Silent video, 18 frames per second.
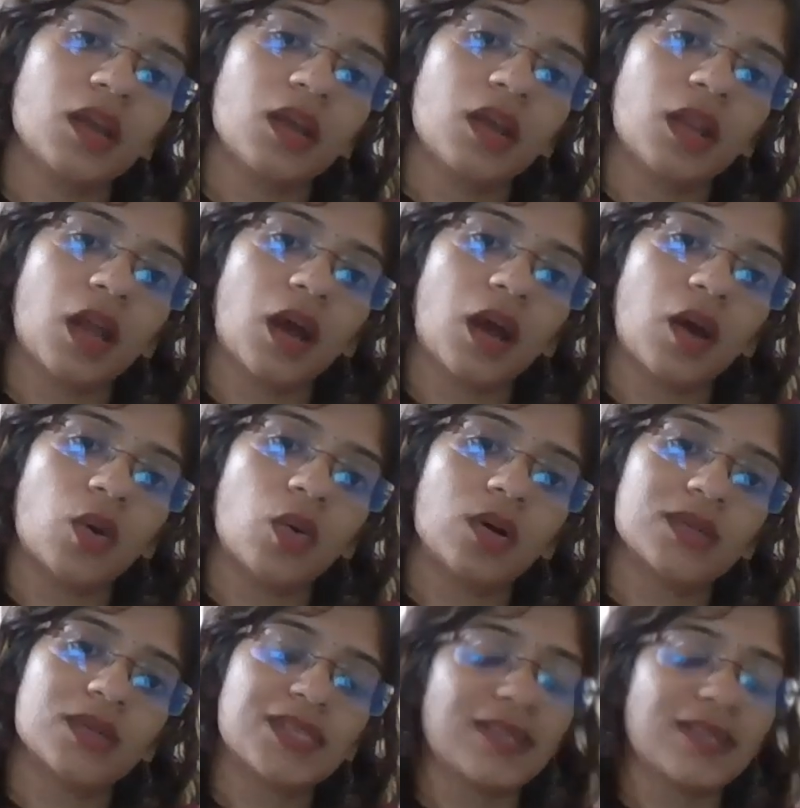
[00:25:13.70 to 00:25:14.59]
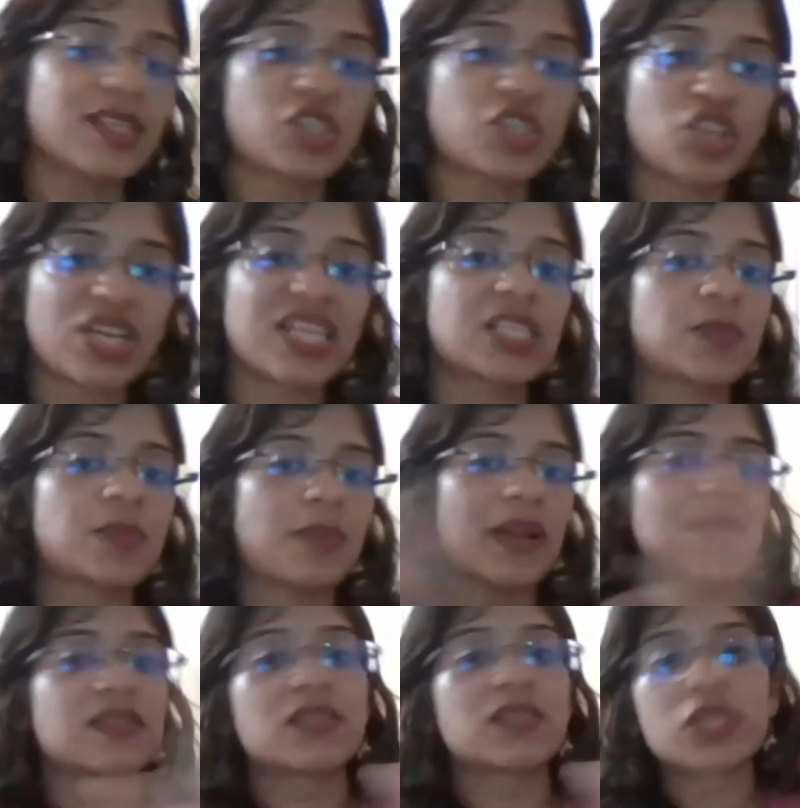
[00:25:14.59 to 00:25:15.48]
Now, see, this gene is
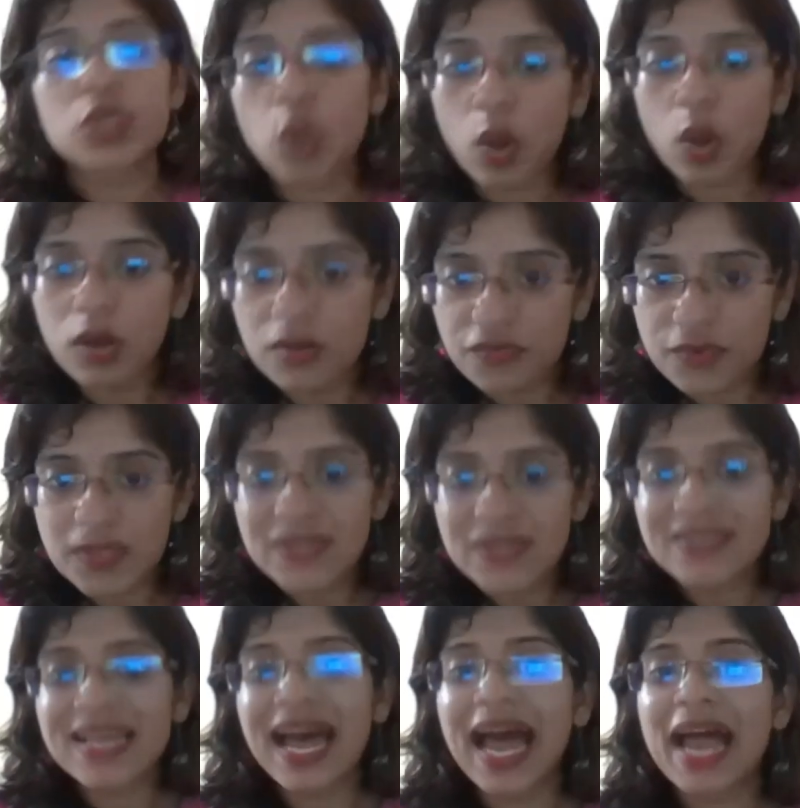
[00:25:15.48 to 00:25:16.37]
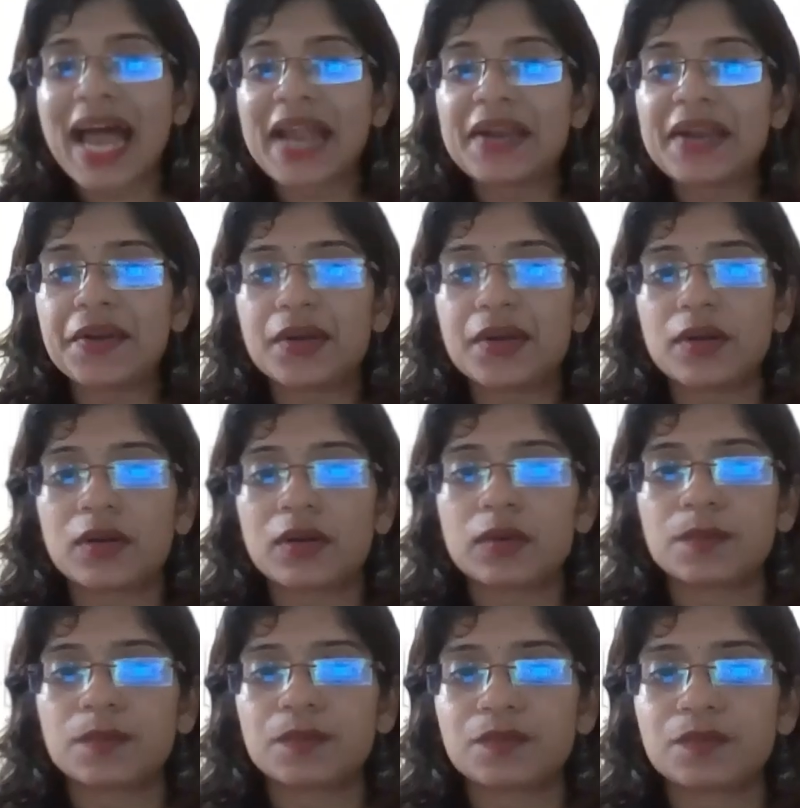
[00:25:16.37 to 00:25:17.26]
present in all of us, and
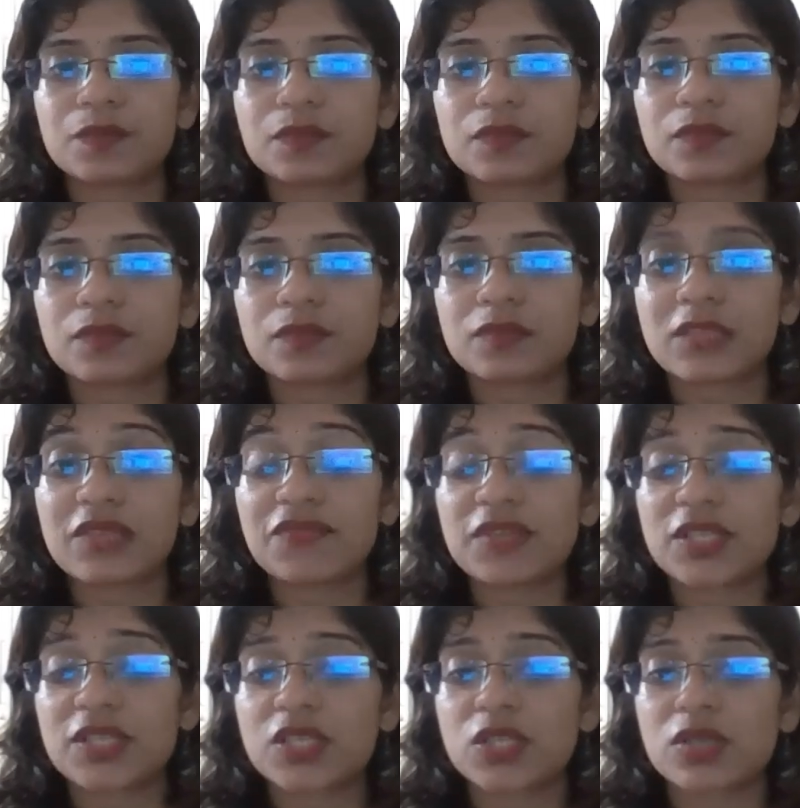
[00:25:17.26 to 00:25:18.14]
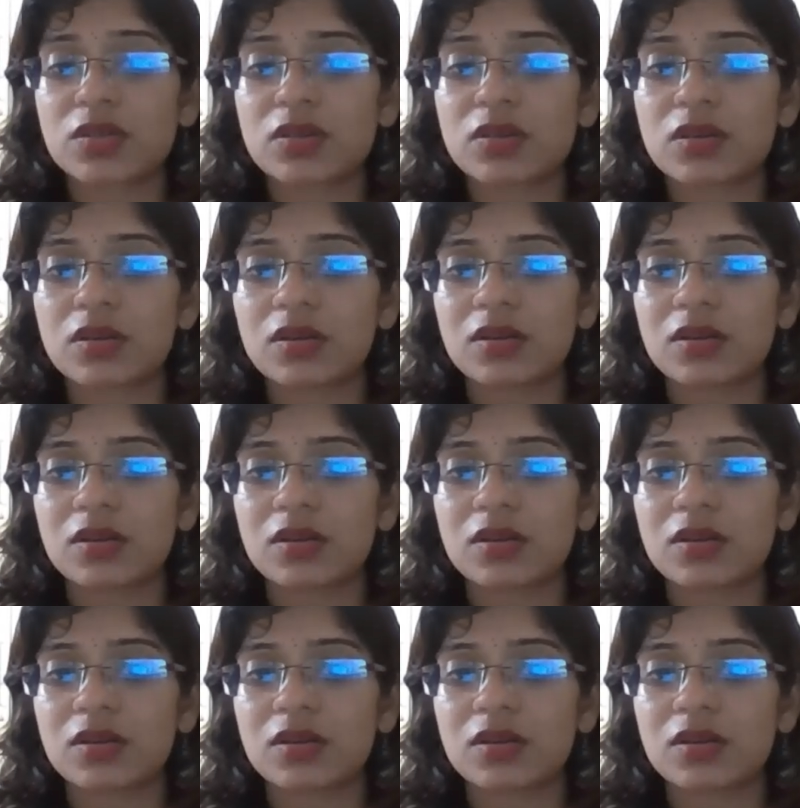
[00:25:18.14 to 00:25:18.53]
if it's